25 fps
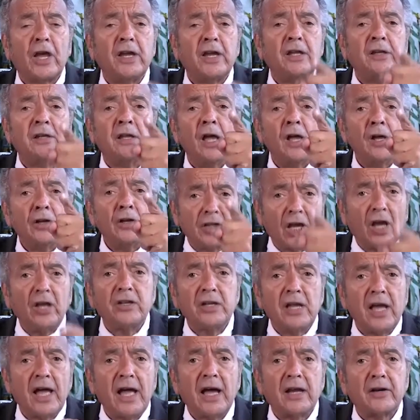it, tell
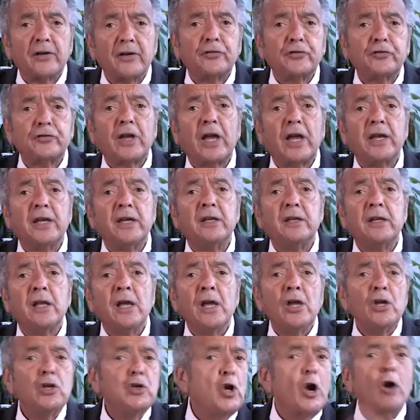you how to say it,
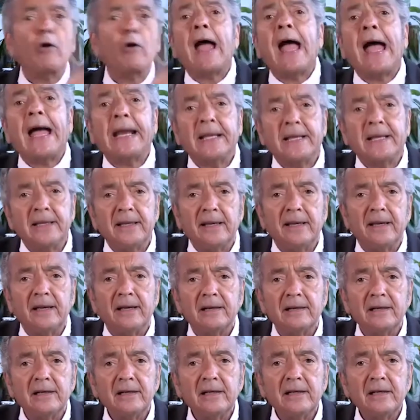you're out of here.
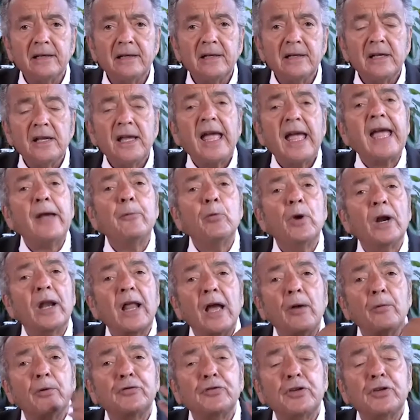And when
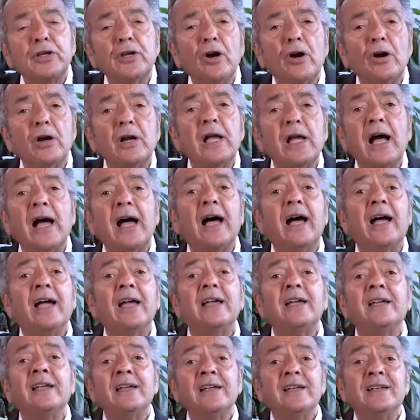I was a young
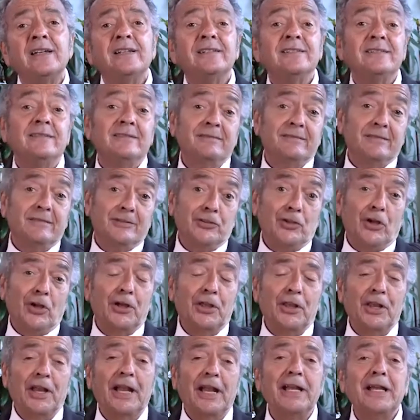guy, younger
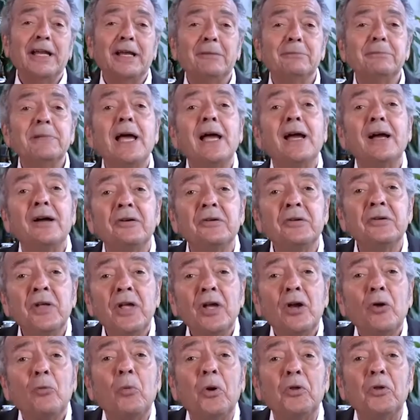than I am now,
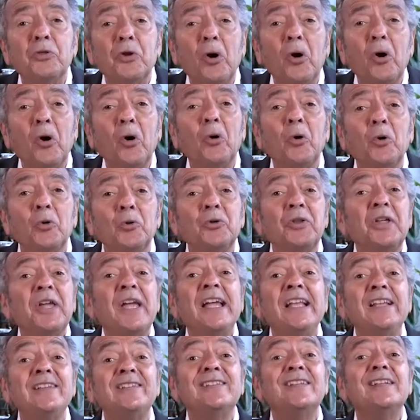when the whole
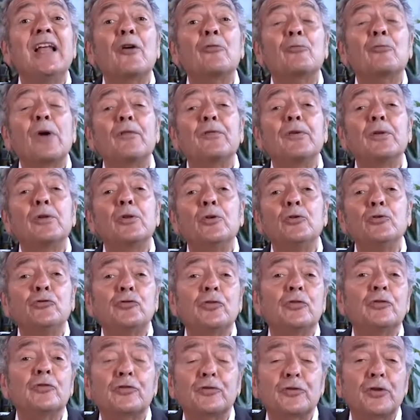internet
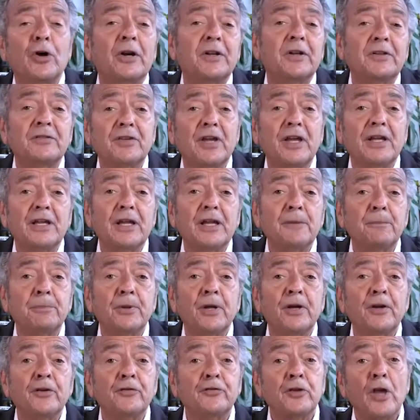revolution started taking
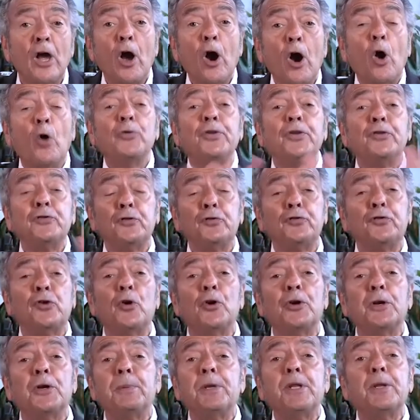place, oh, this is
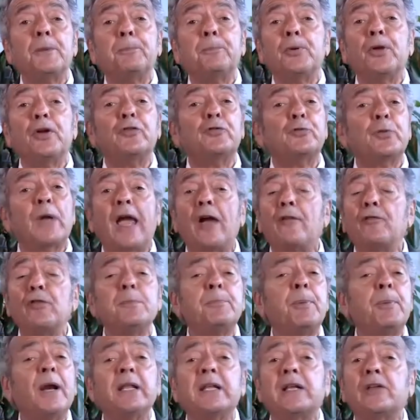going to be the place where
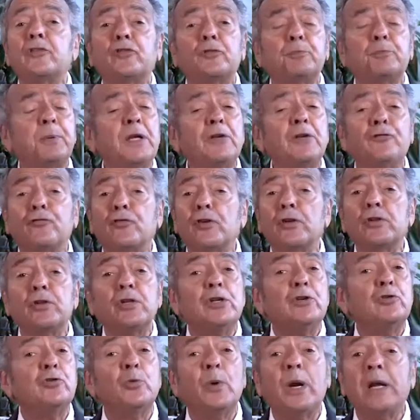everybody could speak freely
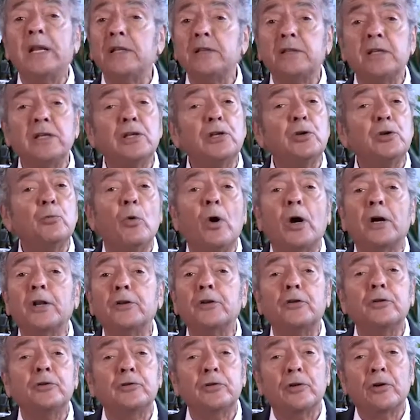and do anything you
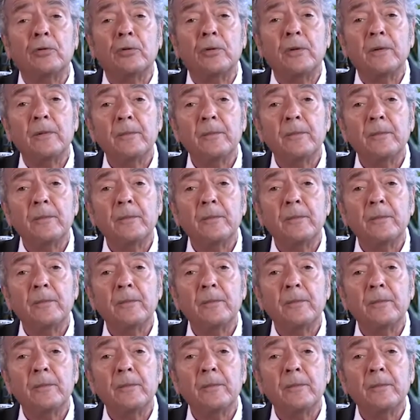wanted to do.